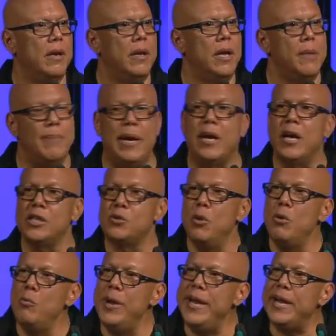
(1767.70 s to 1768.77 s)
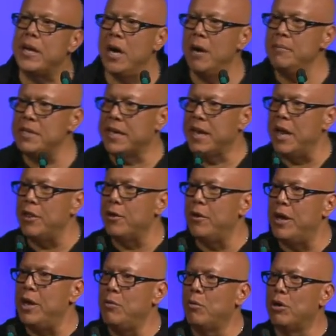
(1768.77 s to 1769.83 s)
Because when we come together
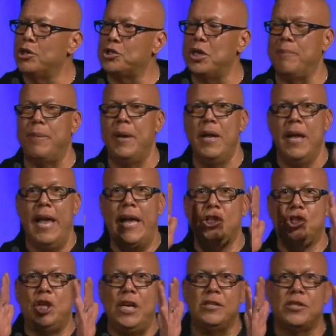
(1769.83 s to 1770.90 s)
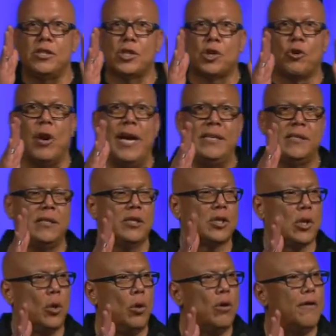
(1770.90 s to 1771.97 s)
in worship and Jesus Christ is
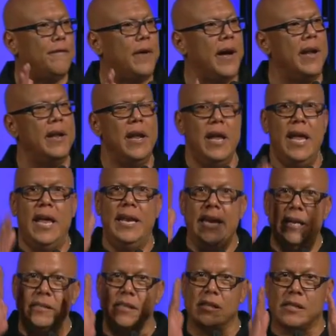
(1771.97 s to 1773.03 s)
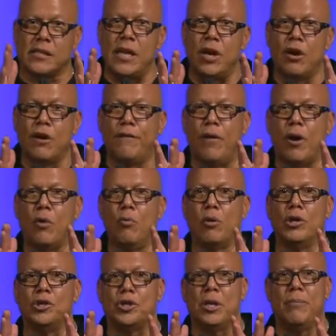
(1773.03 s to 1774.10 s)
glorified and he's the center of our
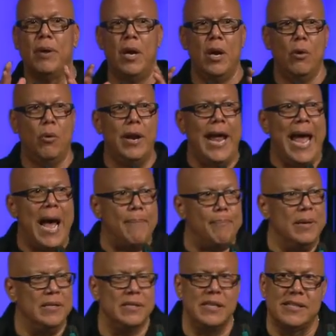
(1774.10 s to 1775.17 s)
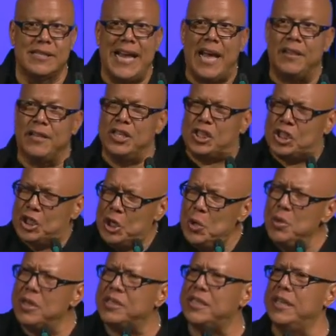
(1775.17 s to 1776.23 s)
worship, what happens is that this
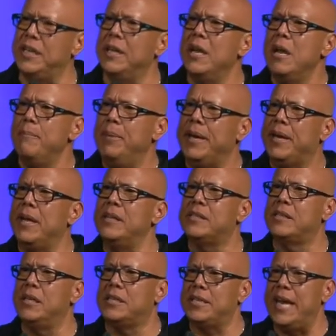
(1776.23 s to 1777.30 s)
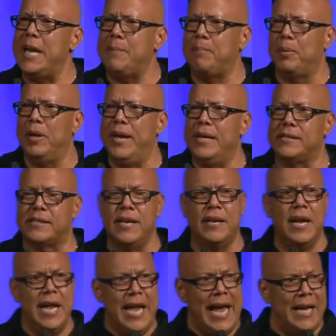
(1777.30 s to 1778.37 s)
unity begins to take place. And
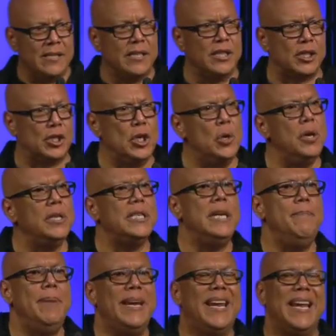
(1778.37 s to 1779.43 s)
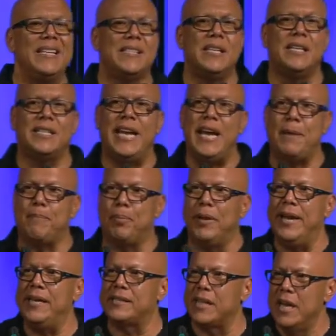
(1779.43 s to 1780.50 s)
as this unity begins to take
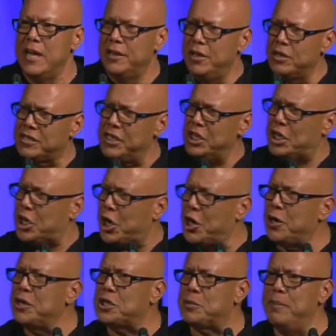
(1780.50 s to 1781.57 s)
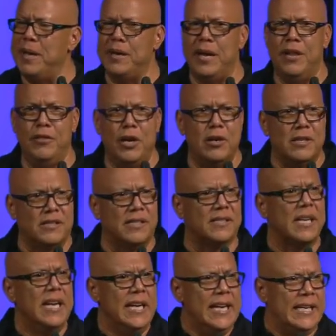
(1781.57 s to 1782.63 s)
place, there's encouragement and there is this
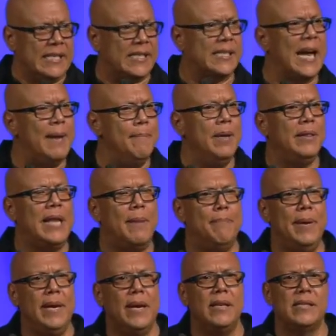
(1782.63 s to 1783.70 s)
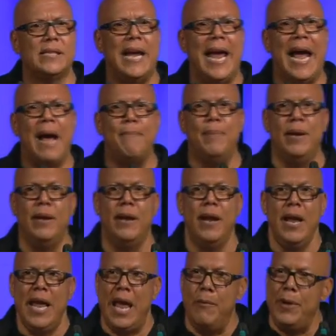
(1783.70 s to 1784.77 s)
excitement that begins to happen.
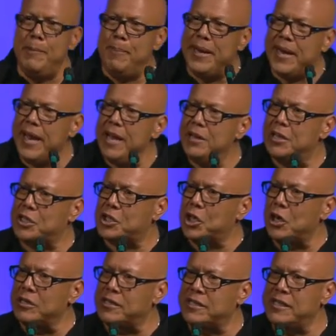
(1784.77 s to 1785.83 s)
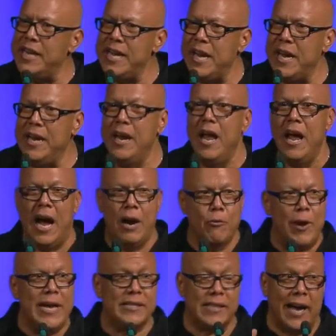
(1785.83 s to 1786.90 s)
And we begin to start singing, I
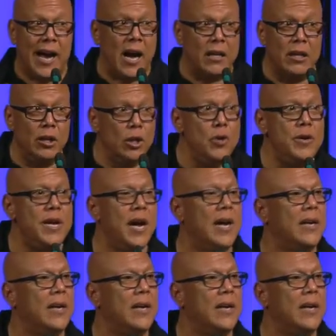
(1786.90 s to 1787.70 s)
raise a hallelujah.